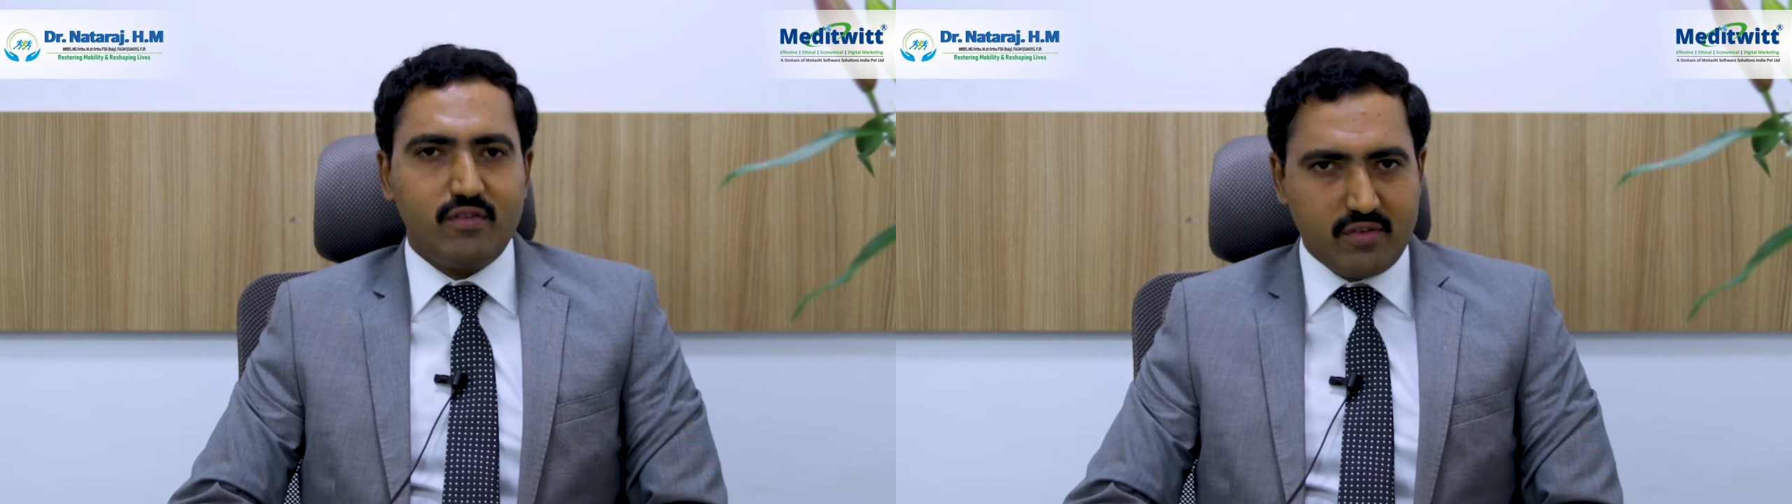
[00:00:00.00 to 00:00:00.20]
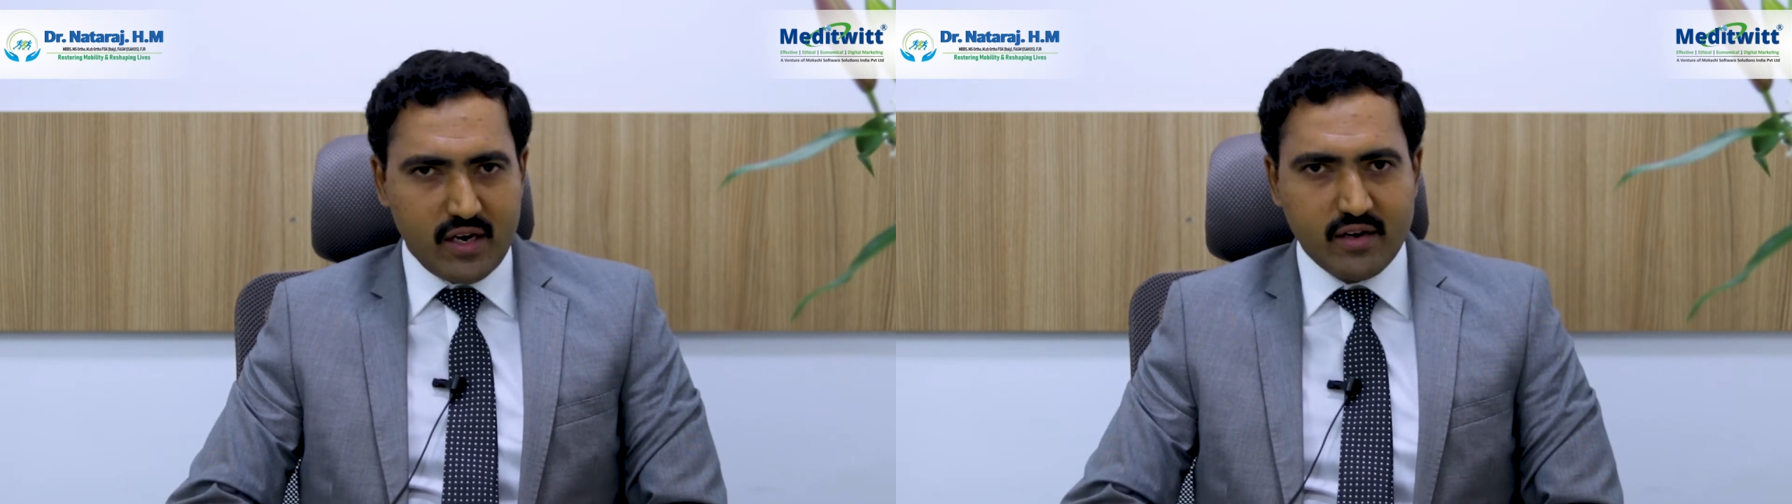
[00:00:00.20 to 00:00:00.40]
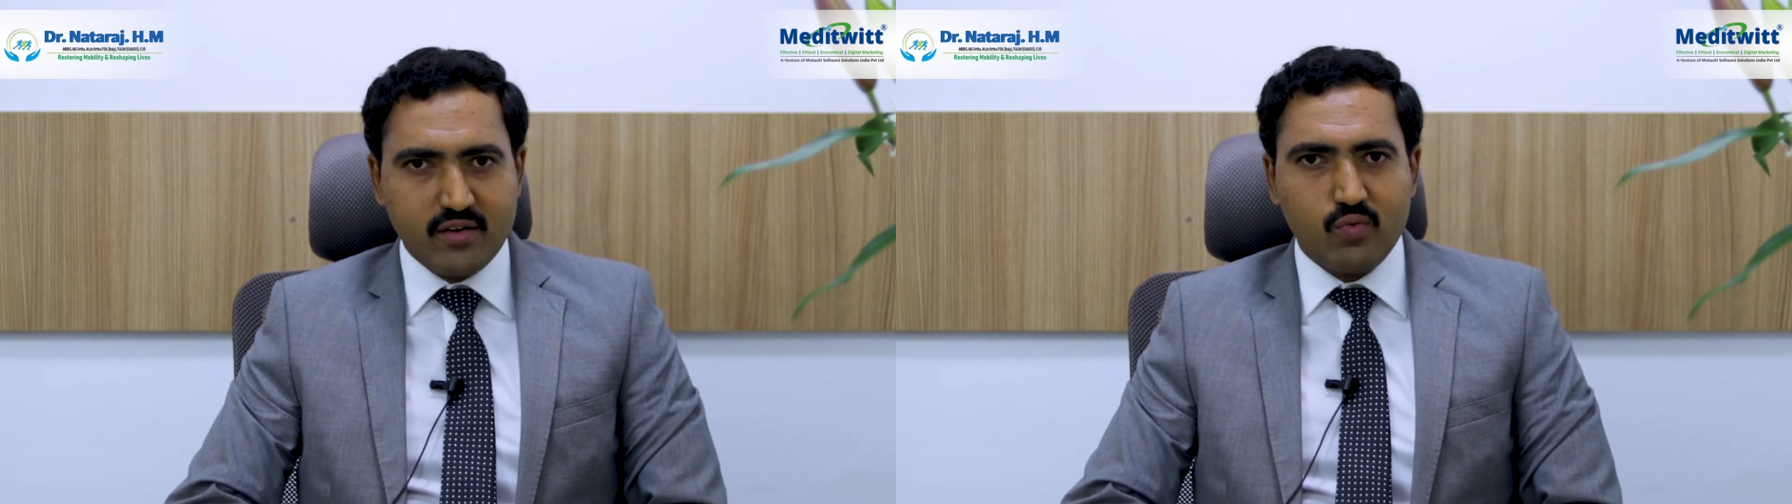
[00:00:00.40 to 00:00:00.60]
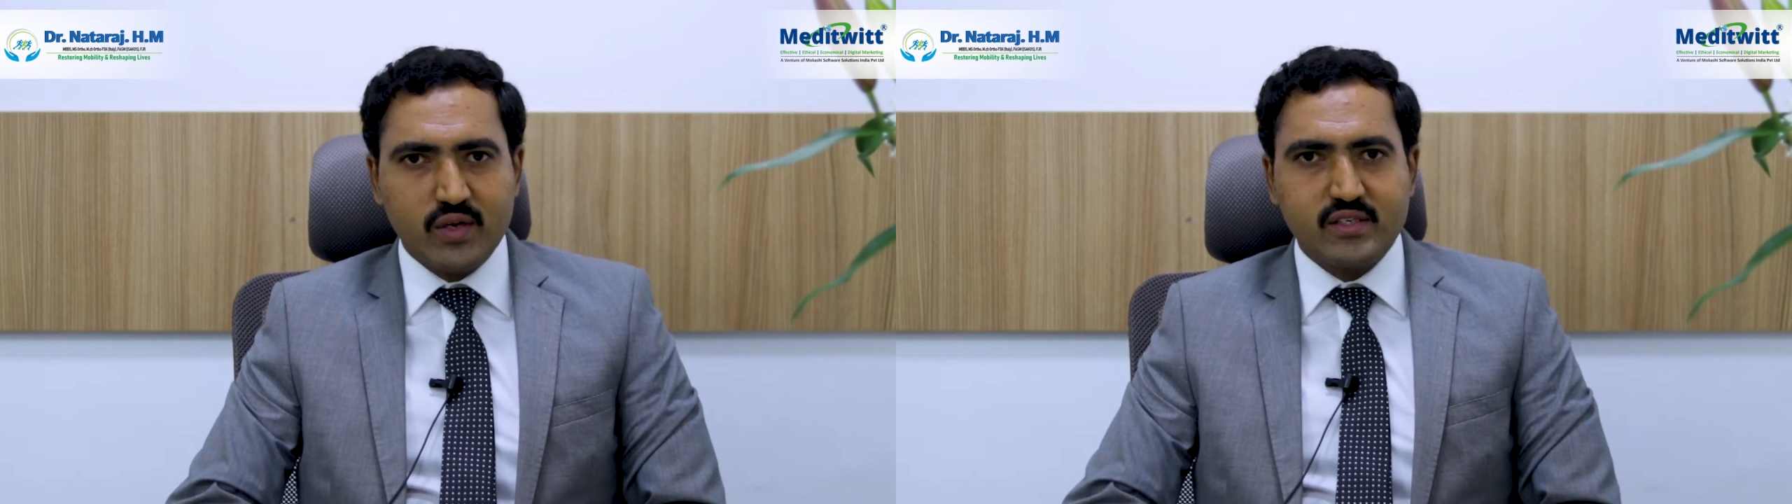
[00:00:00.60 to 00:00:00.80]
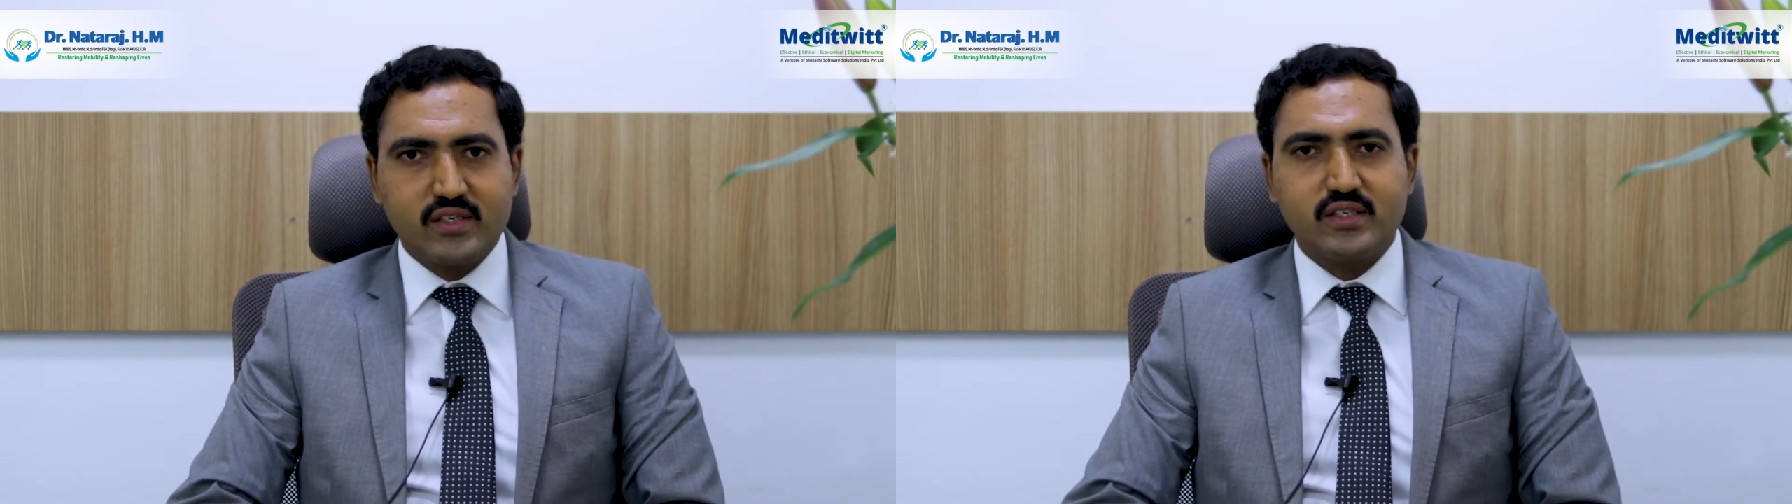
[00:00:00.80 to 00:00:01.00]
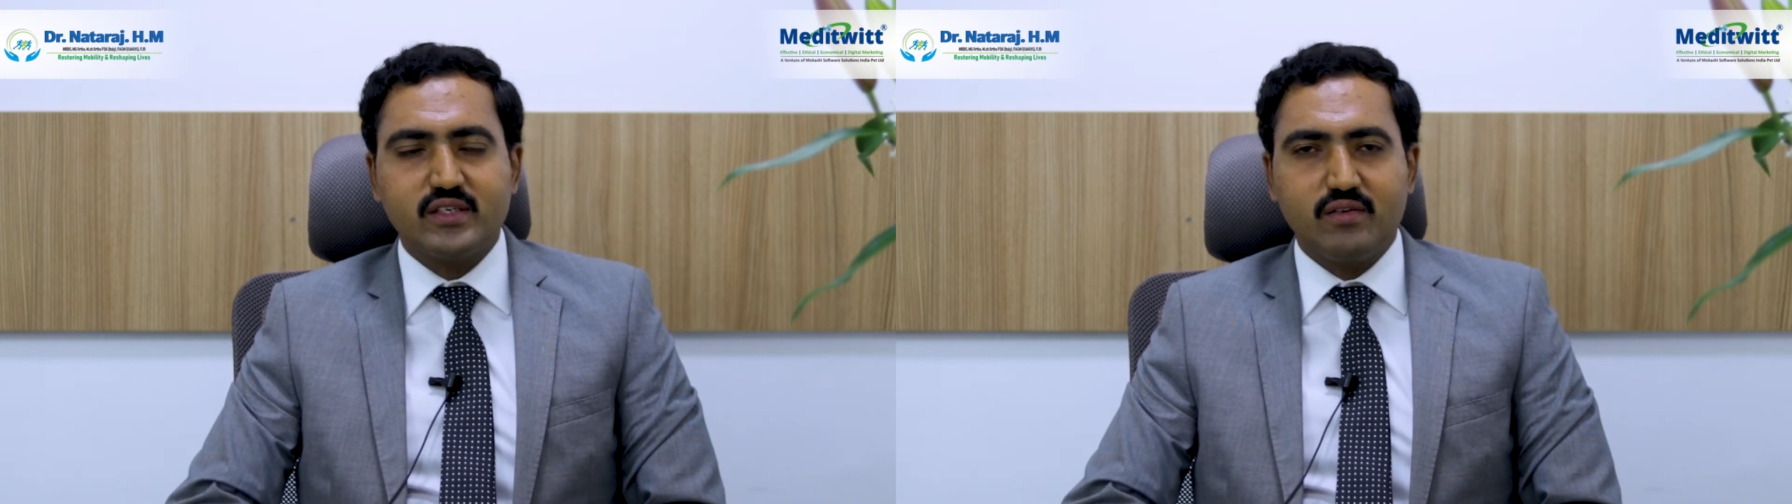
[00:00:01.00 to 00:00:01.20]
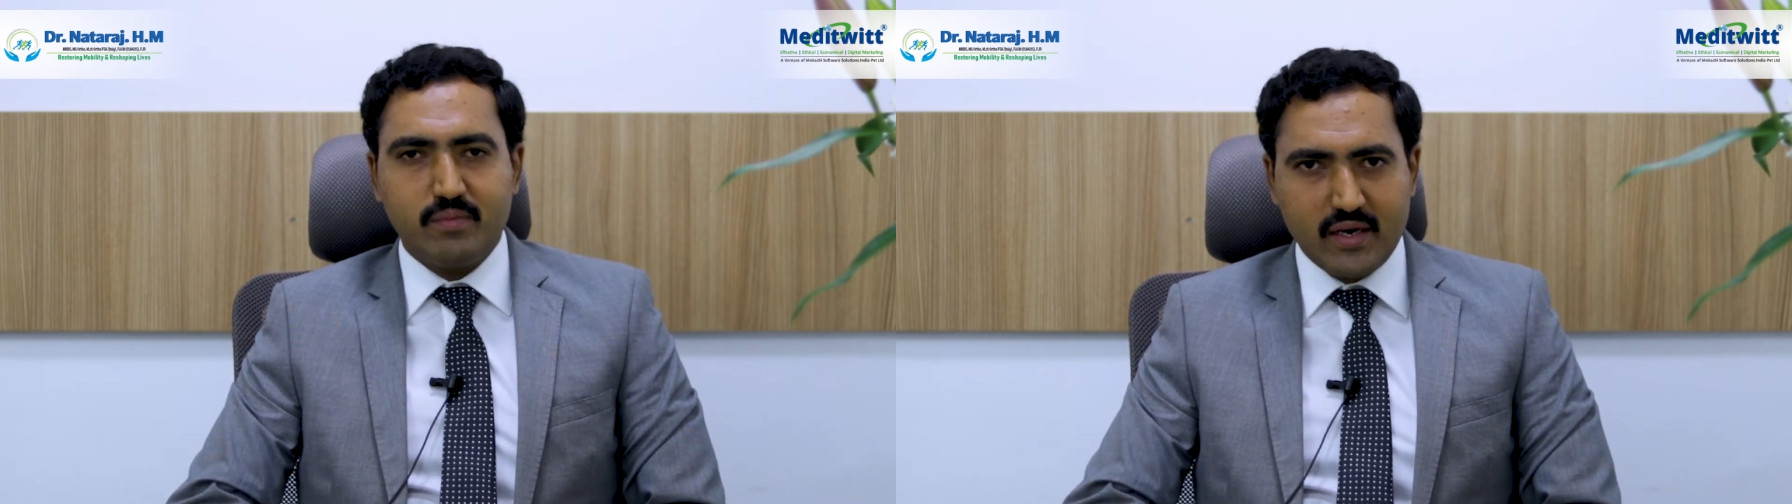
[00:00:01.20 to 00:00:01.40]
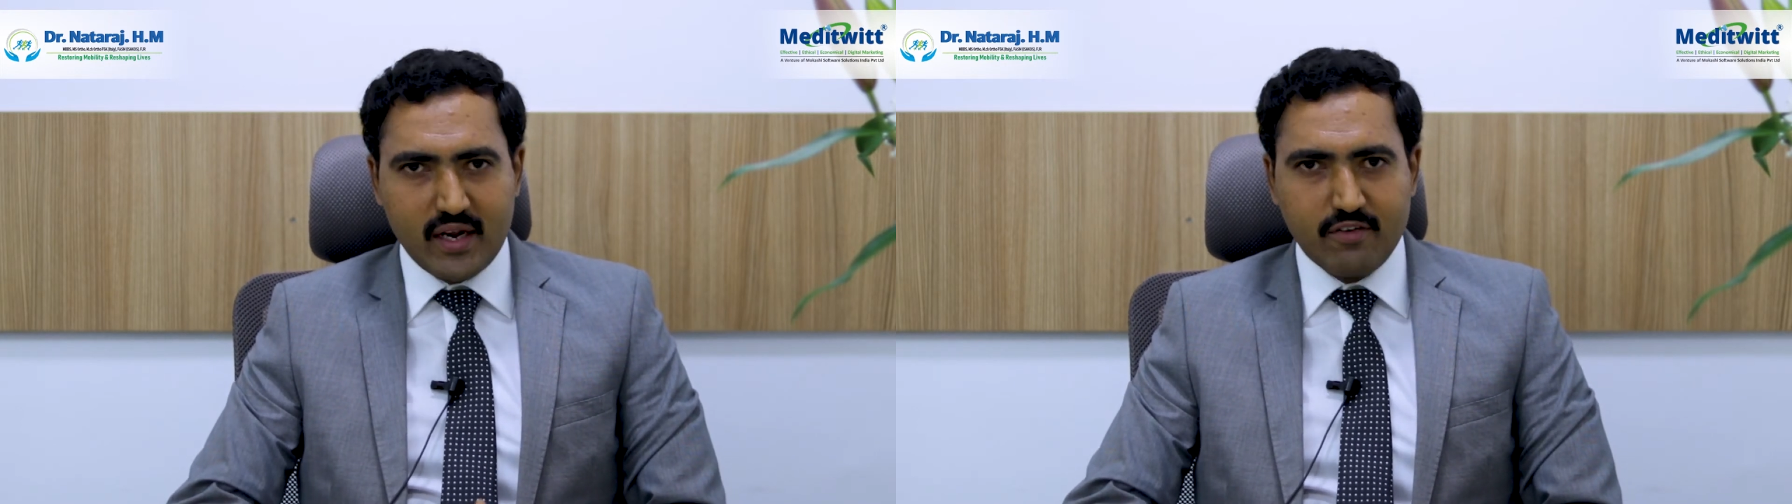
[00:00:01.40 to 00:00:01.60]
And
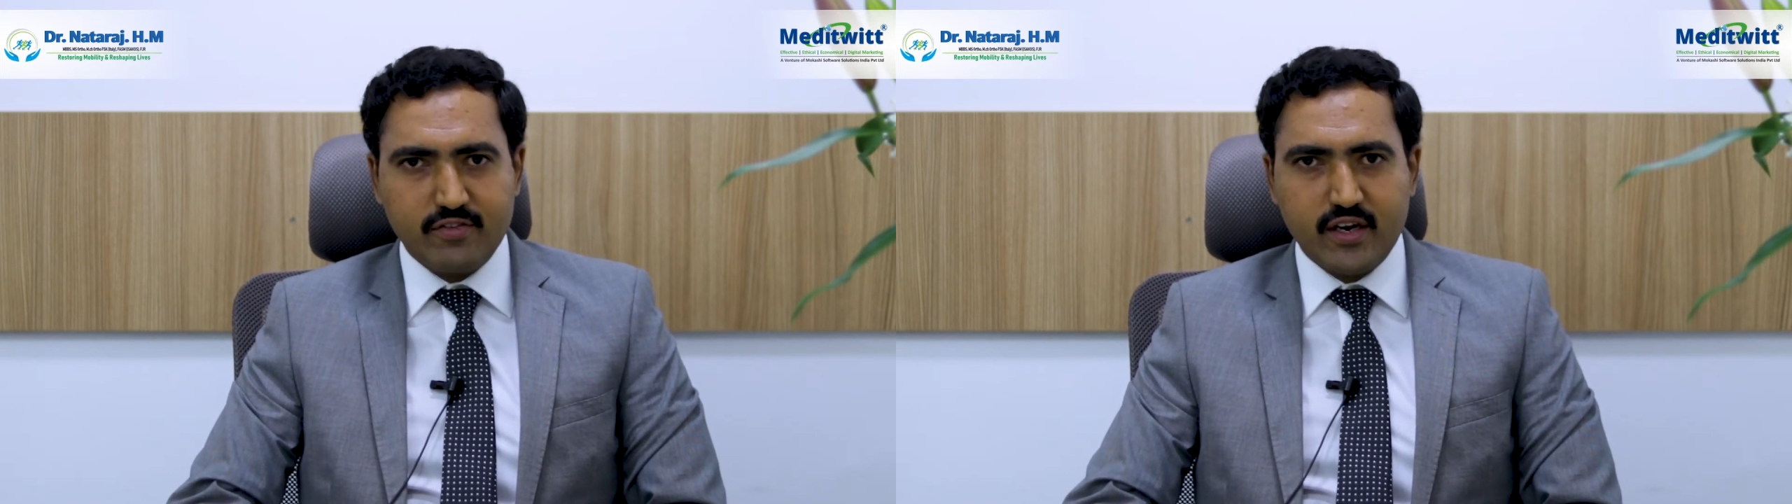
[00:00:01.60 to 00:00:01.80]
after